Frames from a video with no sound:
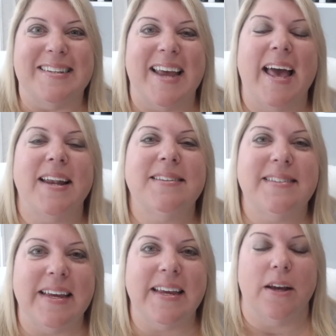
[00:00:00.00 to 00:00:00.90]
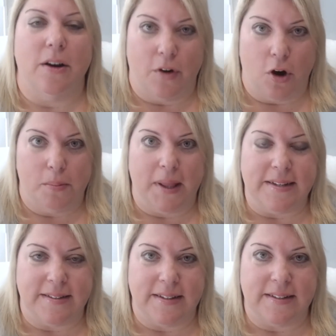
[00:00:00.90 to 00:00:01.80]
Tennessee, of all
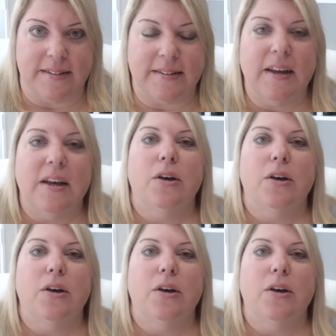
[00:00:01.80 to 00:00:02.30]
places,